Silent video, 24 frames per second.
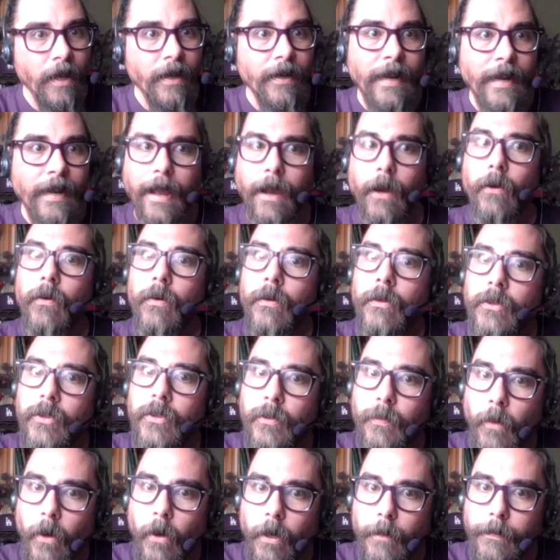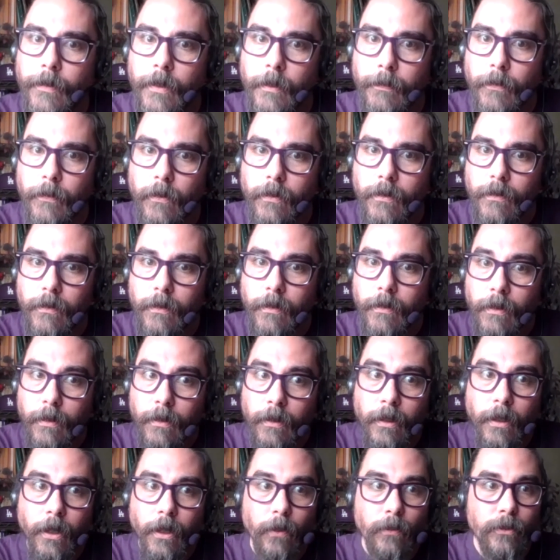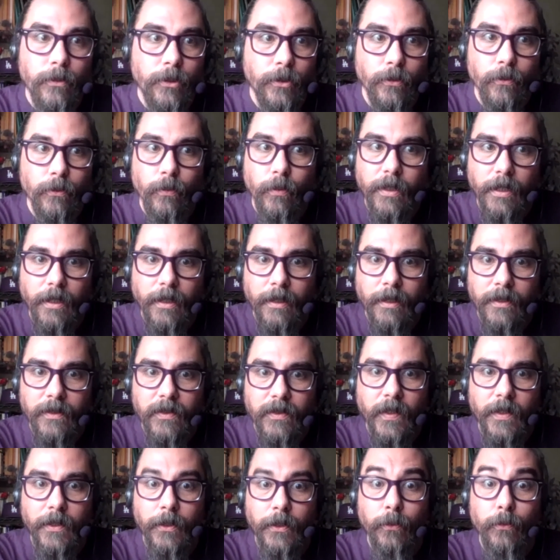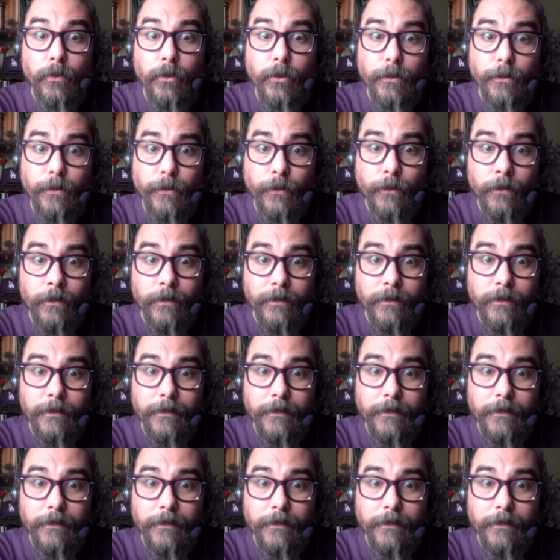Now, smart people, go do what it is that you do.